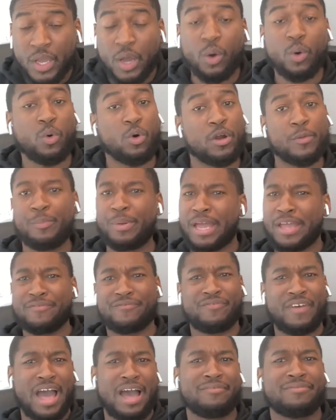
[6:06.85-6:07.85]
or pay
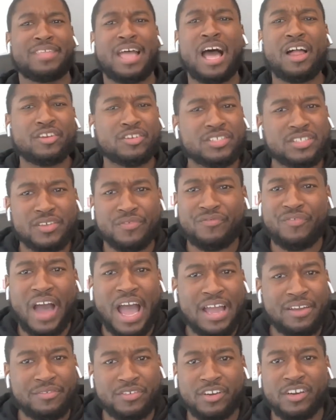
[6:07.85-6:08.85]
$5 to
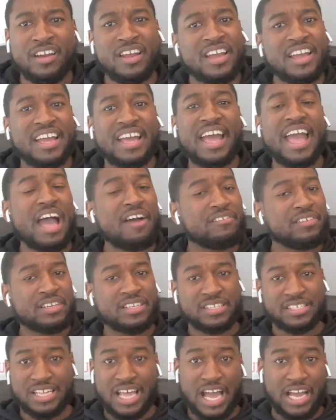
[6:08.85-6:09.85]
Fiverr and have a
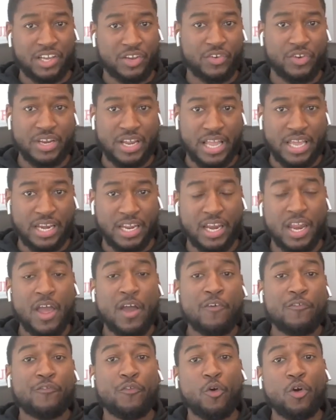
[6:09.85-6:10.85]
design created
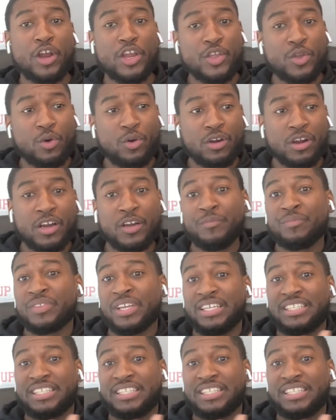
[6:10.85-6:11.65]
for your